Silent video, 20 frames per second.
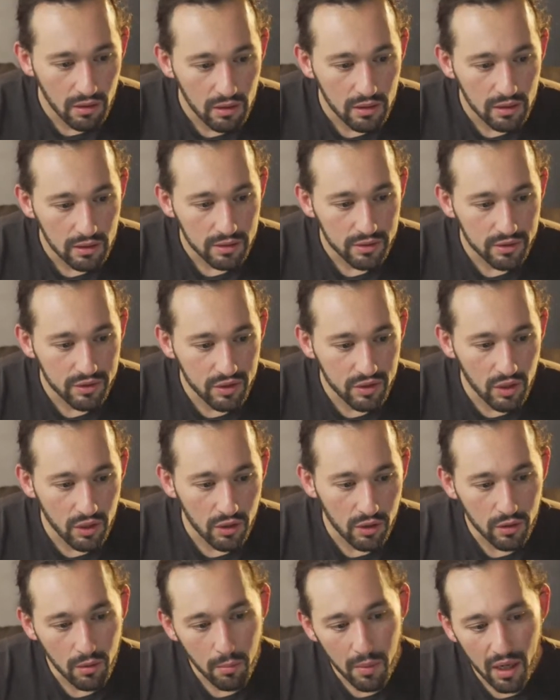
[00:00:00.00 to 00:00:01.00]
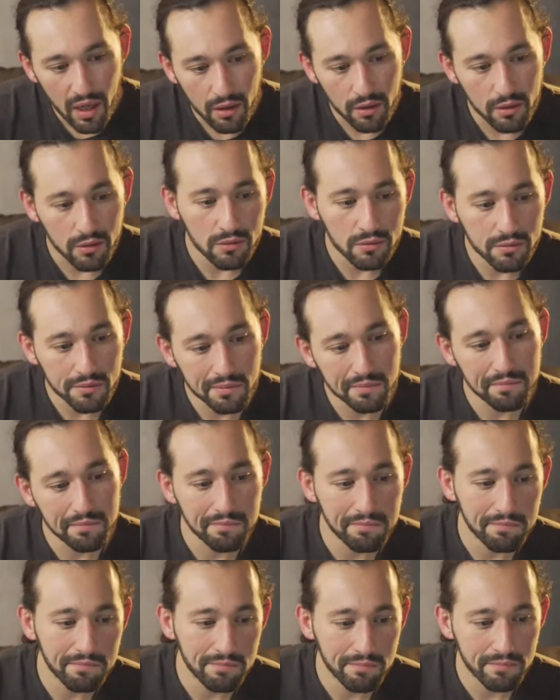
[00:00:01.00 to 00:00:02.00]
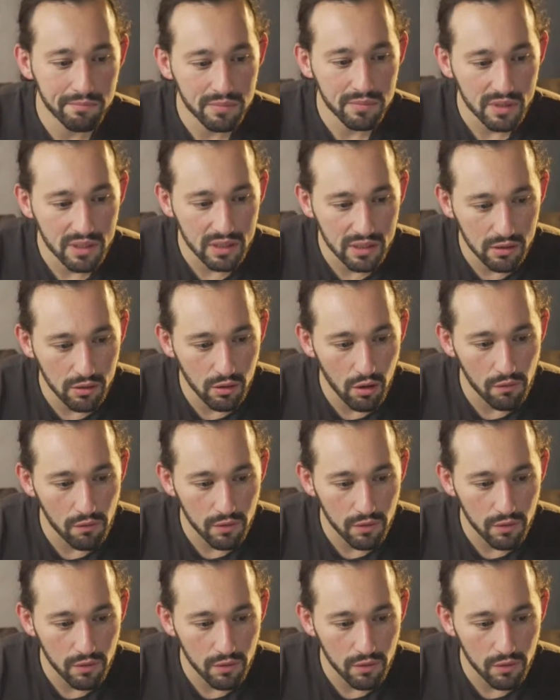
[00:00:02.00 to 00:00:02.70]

So about a little over